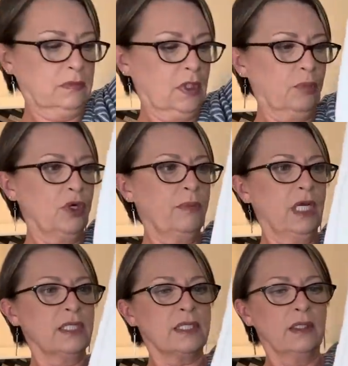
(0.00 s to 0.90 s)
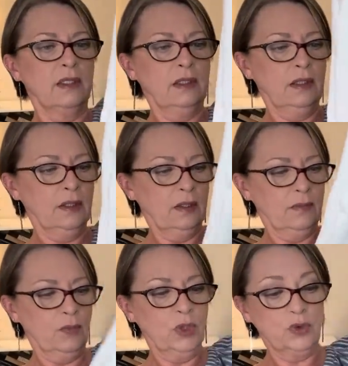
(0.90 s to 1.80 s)
capri pants,
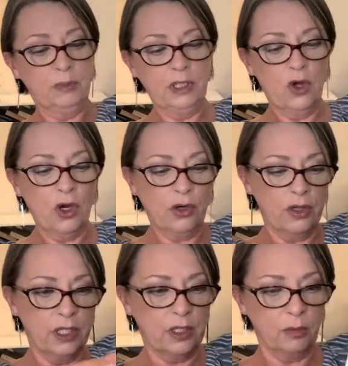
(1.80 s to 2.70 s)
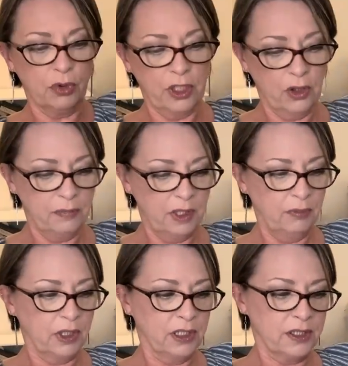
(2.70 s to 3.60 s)
which will be longer than capri on me
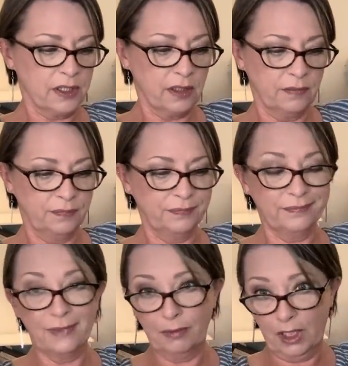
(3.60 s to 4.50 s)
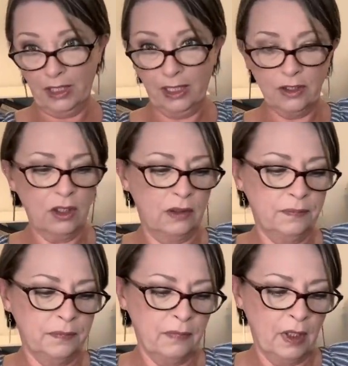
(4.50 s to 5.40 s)
because I'm not that tall.
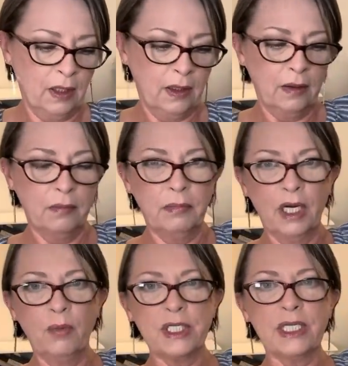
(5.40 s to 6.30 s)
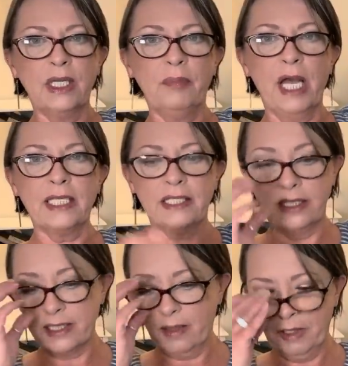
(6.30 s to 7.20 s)
But I wasn't going to pass
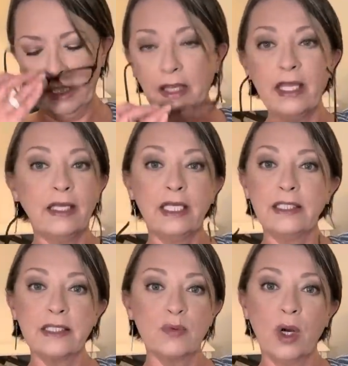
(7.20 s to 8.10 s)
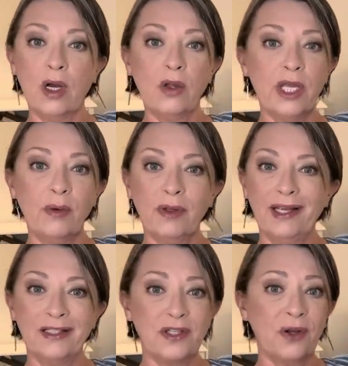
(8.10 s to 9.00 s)
these up. And I think these as well, they were
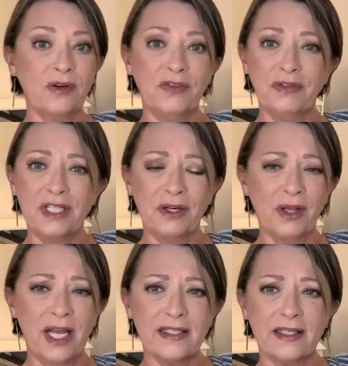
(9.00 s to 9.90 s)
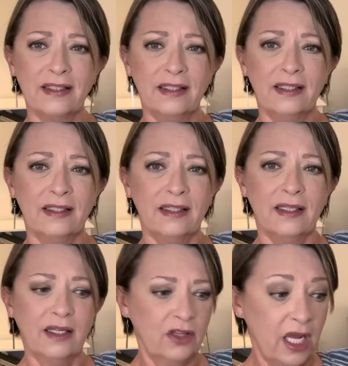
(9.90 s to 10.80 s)
like a dollar fifty or less.
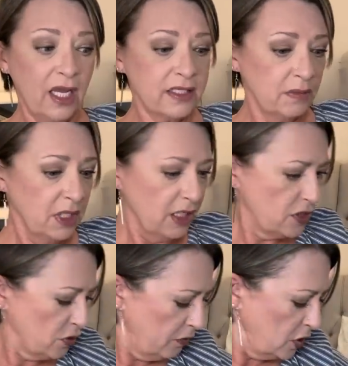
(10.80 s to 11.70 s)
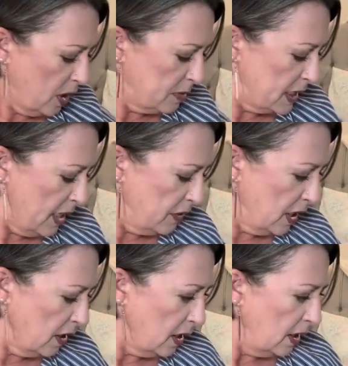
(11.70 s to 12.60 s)
They had some nice thrift shops down
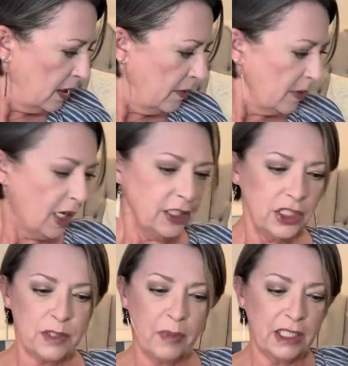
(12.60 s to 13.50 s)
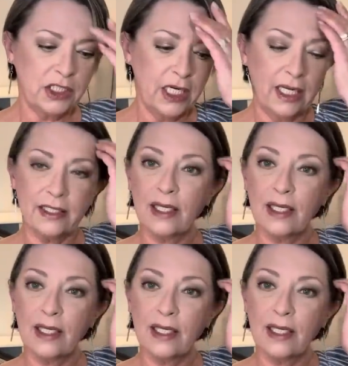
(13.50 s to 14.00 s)
there. I just by chance,